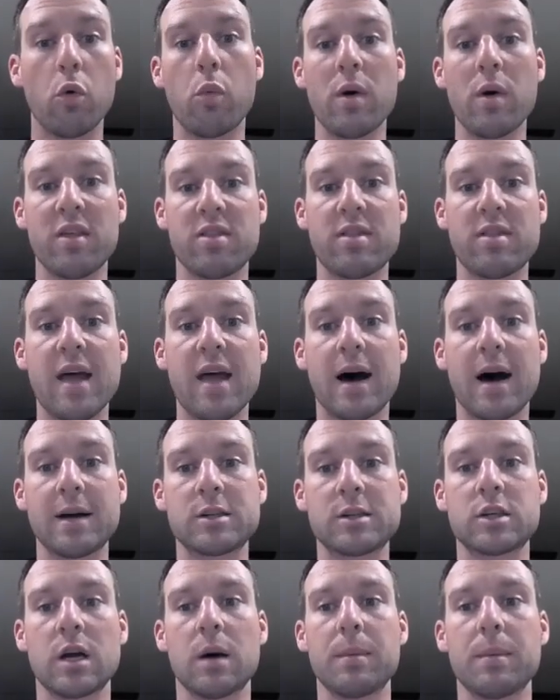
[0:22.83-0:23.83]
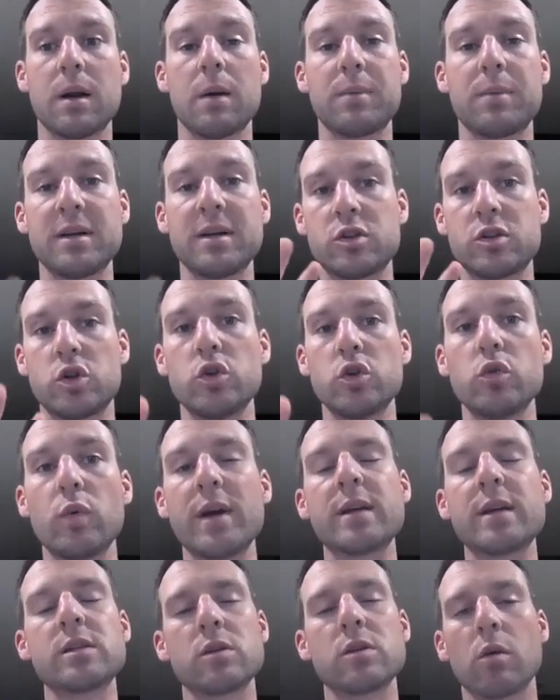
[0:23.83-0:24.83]
with Dodge coming up in 2
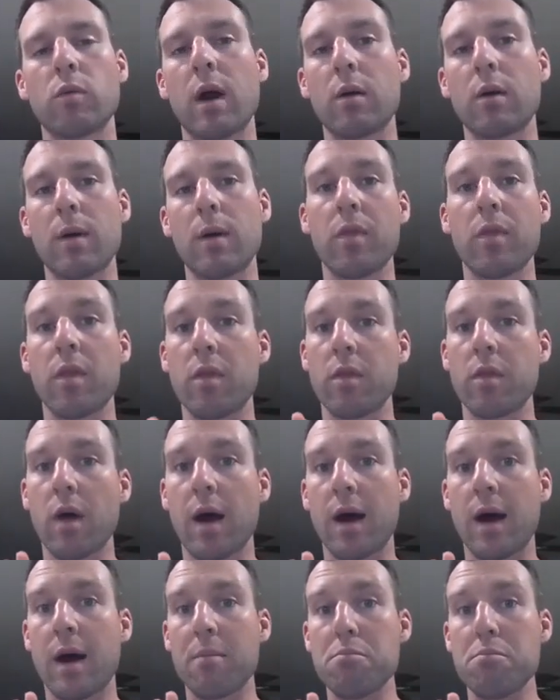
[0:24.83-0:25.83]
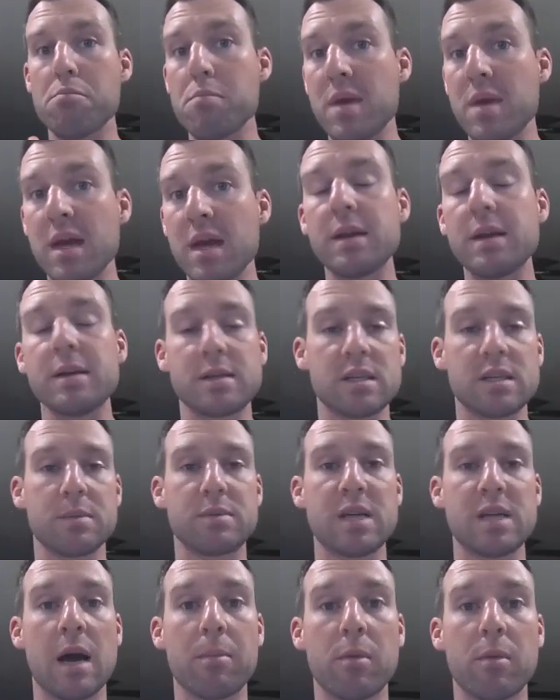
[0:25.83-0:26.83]
weeks, so right around
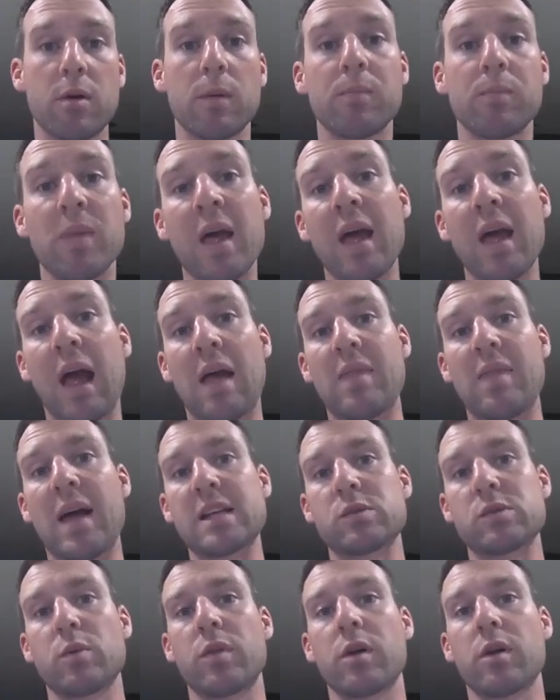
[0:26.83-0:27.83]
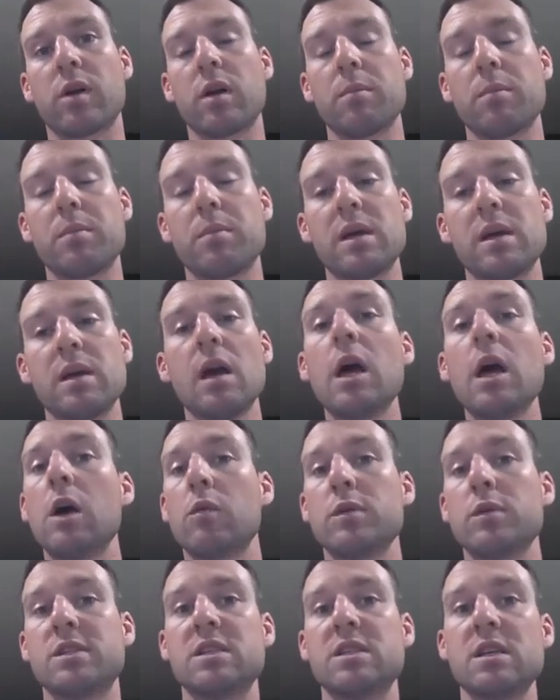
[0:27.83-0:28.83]
mid-September. And that's when they're going to be
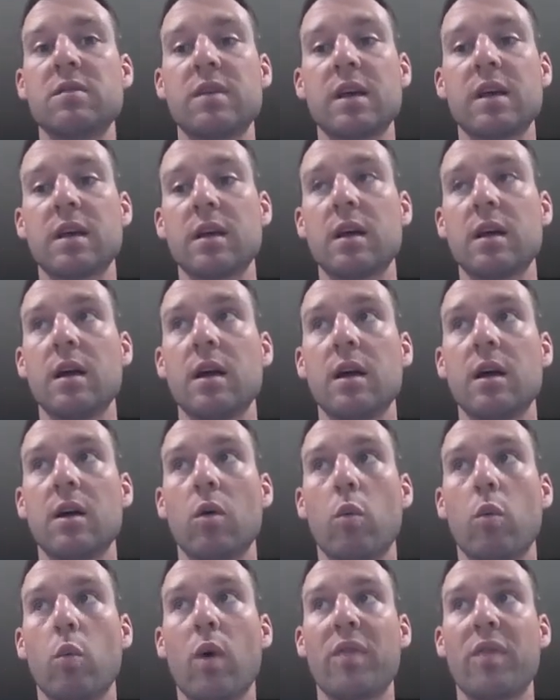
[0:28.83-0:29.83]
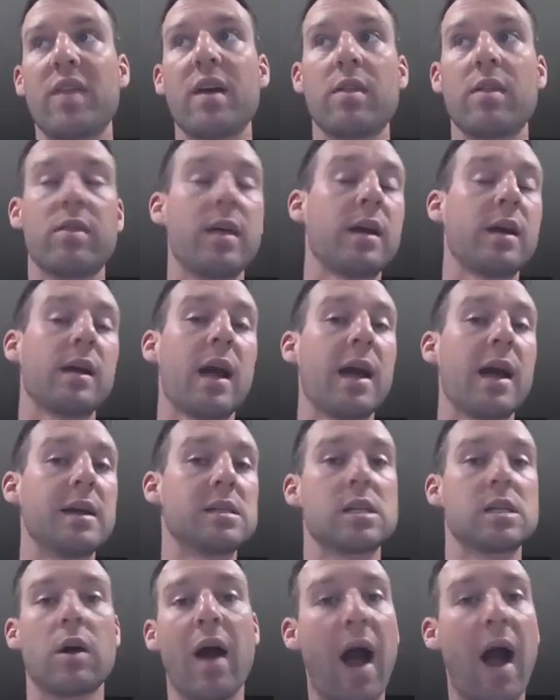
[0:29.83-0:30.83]
receiving what they think
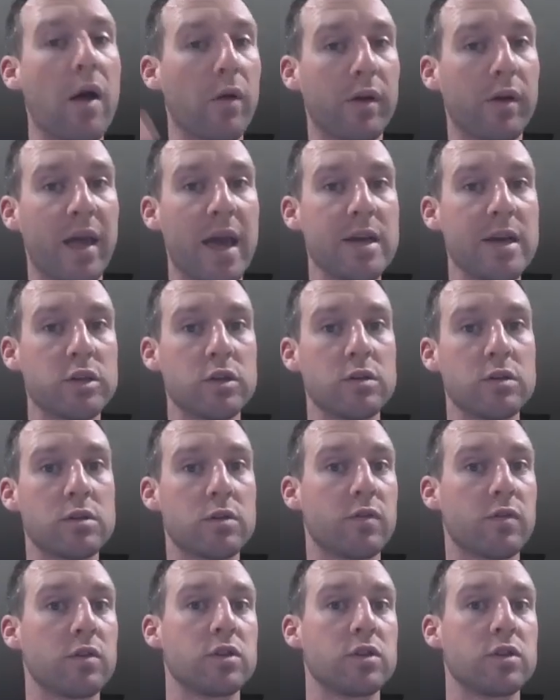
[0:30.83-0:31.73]
is their allocations for